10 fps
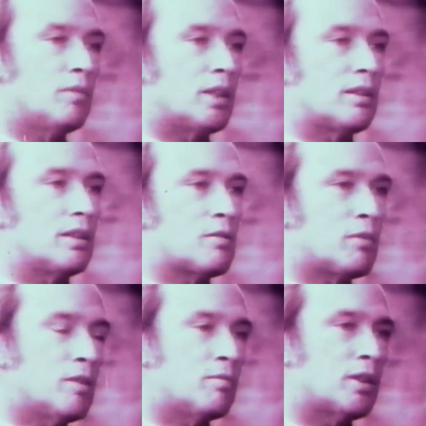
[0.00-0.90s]
but it's
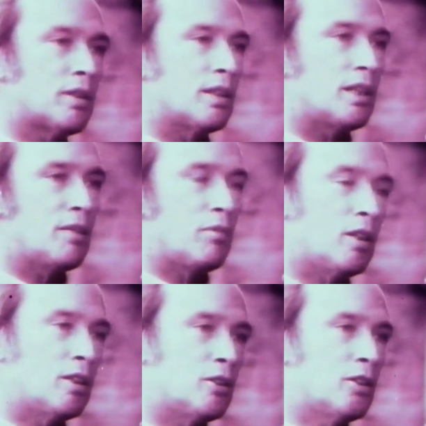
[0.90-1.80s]
more important to keep
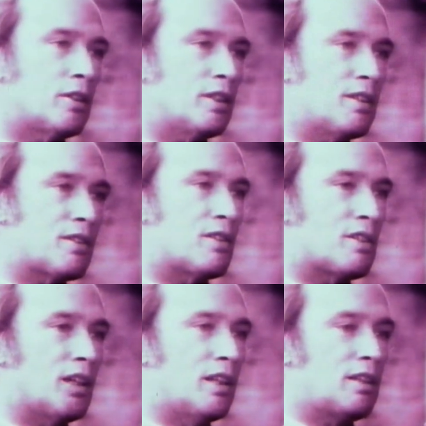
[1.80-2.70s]
law and order in this
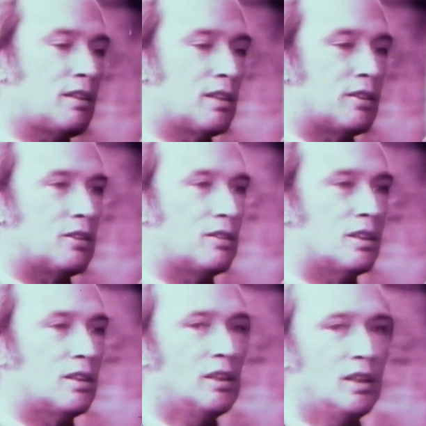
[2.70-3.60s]
society than
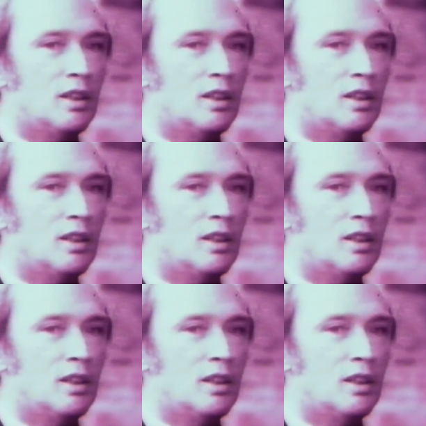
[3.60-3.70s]
to